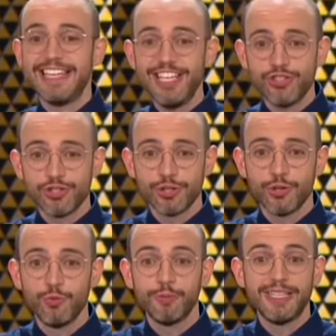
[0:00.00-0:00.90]
each
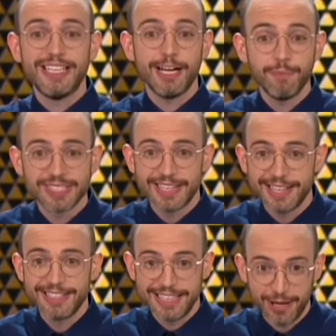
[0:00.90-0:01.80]
will be
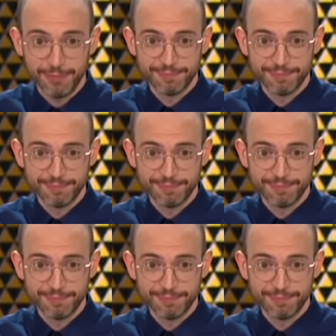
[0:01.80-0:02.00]
upside down.